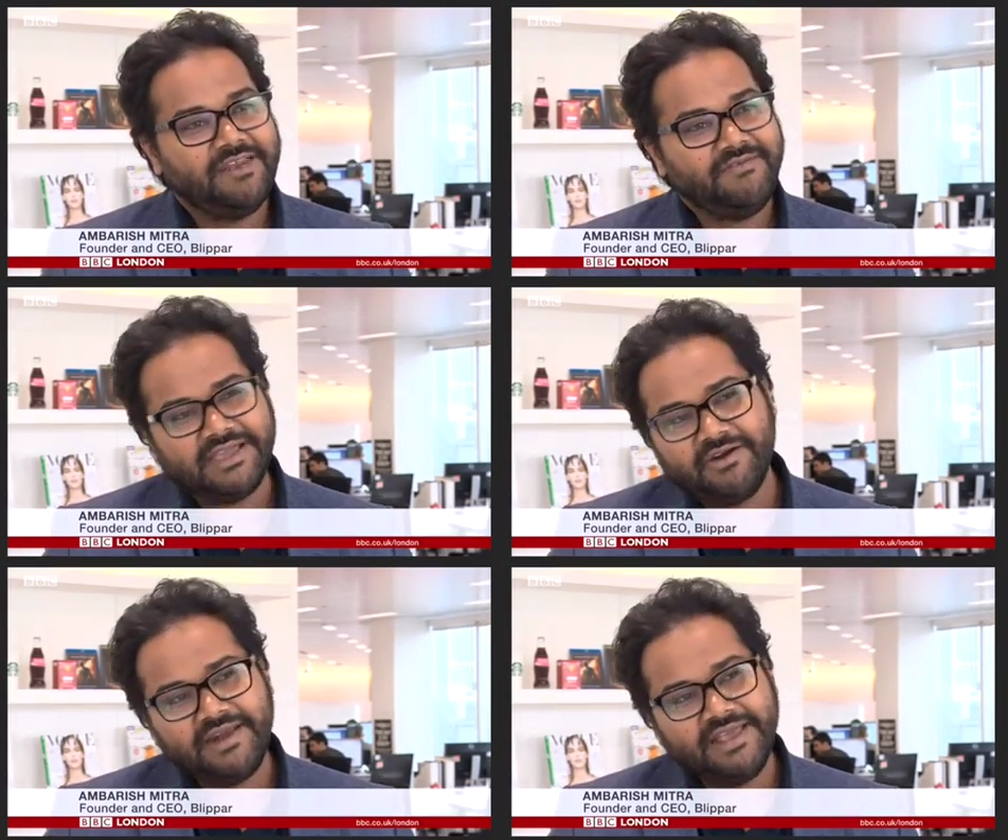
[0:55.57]
and we
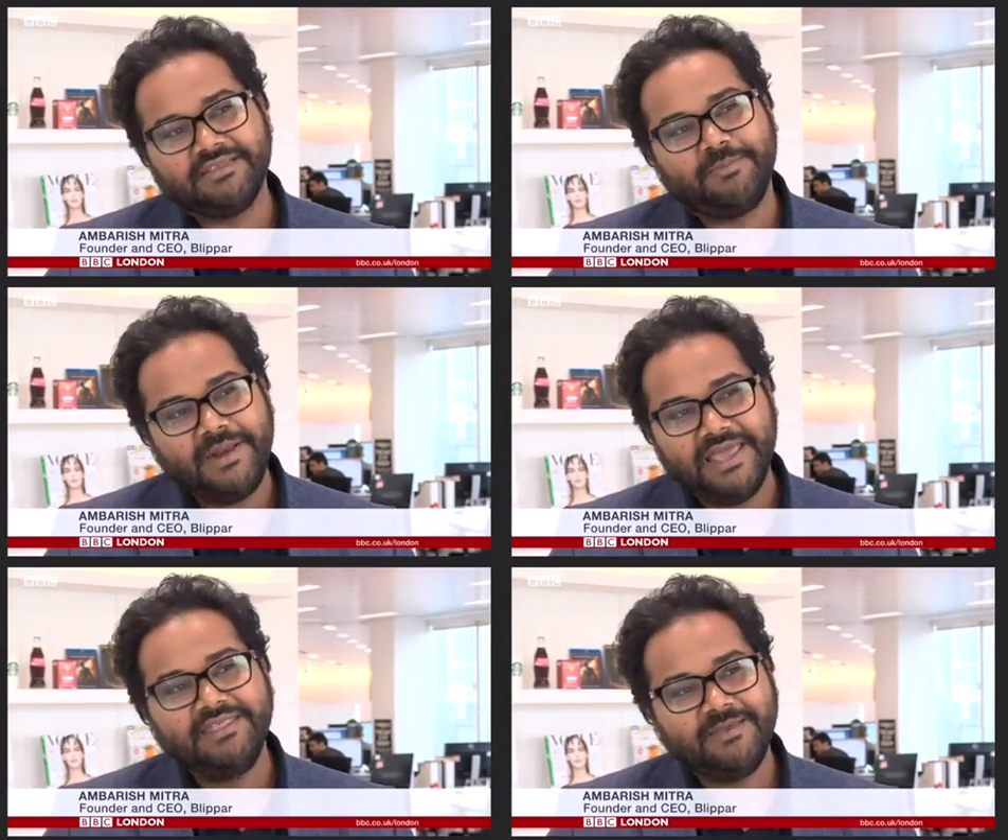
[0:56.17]
cannot
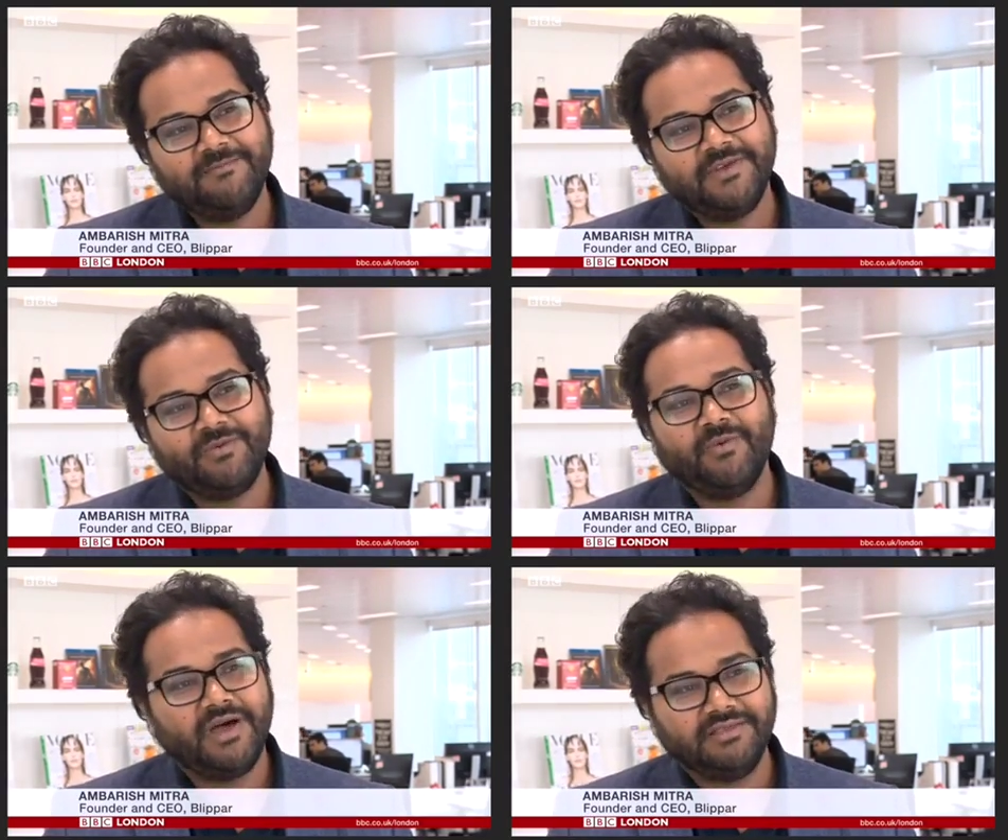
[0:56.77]
explain them
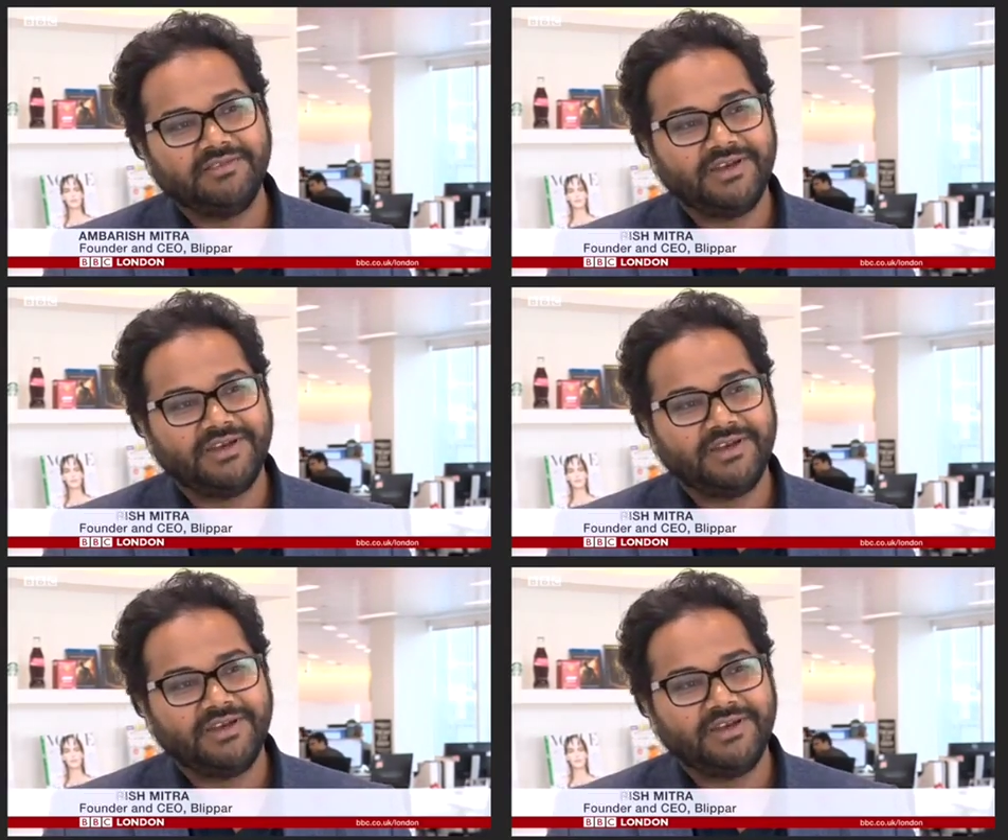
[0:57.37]
with words